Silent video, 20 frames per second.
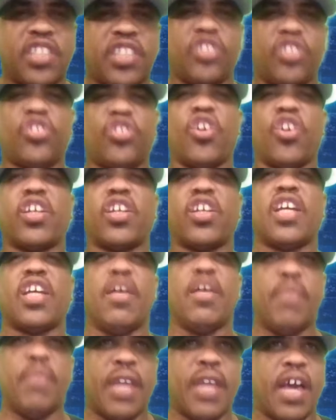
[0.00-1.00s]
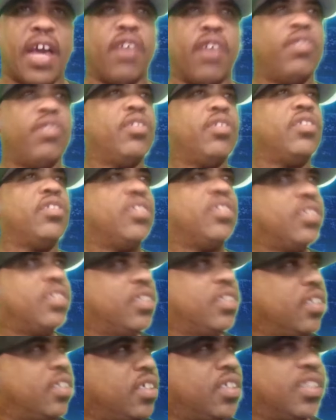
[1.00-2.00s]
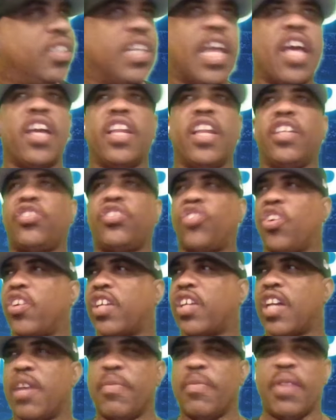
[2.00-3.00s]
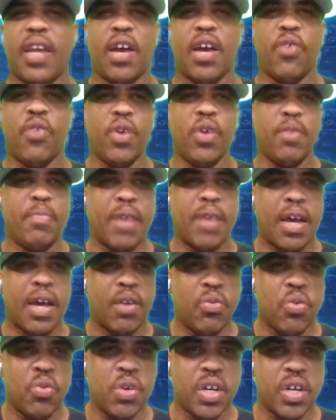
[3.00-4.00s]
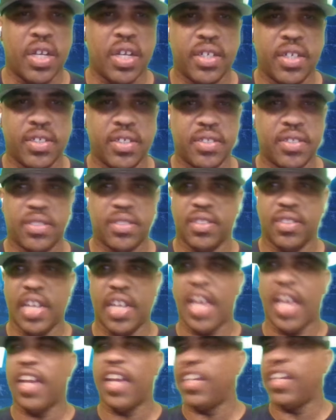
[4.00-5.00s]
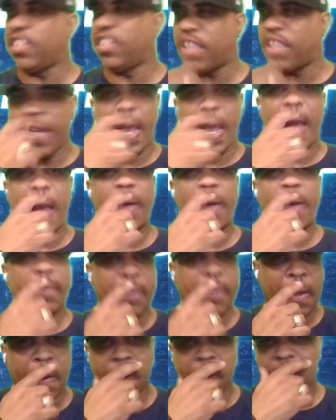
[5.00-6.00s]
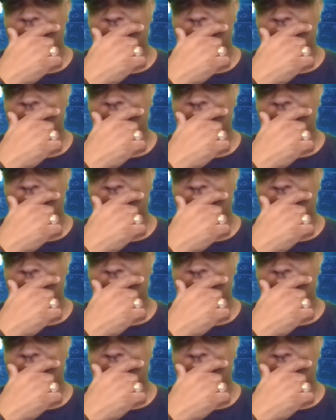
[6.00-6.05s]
start coming out. Now they start coming out one by one. Now they now start